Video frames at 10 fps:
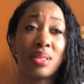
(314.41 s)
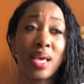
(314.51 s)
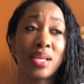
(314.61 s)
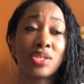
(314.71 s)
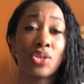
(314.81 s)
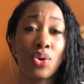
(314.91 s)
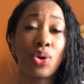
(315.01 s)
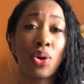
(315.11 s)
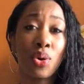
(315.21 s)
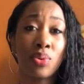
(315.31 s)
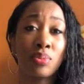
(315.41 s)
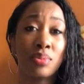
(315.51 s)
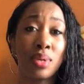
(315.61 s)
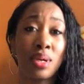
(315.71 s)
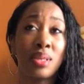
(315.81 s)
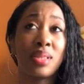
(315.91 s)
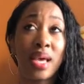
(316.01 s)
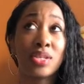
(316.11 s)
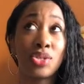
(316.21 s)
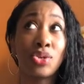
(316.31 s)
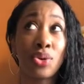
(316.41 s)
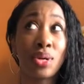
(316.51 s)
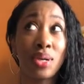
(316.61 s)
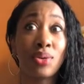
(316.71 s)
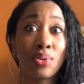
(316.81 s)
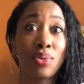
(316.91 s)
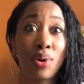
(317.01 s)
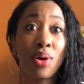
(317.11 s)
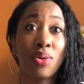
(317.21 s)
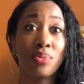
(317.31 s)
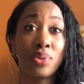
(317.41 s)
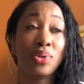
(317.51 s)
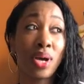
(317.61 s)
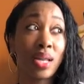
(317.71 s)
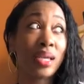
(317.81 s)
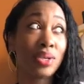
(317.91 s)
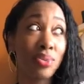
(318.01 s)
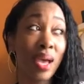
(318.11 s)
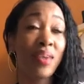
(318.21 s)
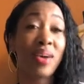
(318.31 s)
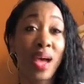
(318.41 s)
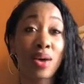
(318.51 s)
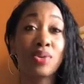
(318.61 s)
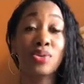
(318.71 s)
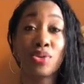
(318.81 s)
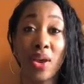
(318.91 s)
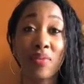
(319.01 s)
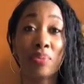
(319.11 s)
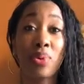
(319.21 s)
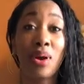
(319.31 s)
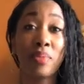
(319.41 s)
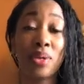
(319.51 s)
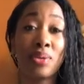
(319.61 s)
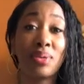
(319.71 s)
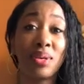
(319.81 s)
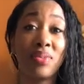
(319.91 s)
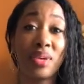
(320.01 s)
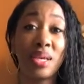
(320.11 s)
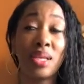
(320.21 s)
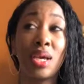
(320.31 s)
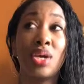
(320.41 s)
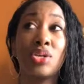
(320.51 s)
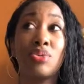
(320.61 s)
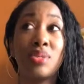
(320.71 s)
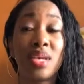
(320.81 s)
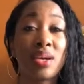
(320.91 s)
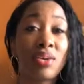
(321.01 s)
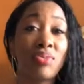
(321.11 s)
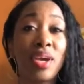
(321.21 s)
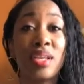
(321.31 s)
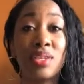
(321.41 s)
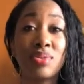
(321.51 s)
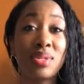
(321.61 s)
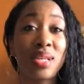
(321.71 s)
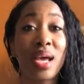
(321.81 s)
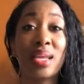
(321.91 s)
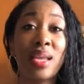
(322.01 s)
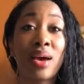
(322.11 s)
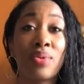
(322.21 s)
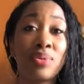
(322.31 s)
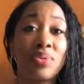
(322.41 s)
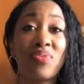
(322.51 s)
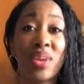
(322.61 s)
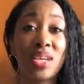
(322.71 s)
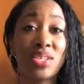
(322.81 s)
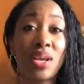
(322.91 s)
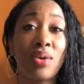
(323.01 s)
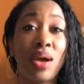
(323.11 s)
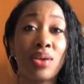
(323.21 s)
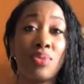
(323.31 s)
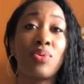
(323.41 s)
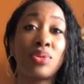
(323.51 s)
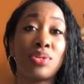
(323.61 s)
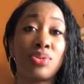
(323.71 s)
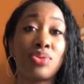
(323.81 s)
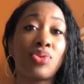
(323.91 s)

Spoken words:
That's your home. That's your literal home. You know how like you have a house or you have an apartment you live in, you decorate and you style it out and you flash it out how you want to.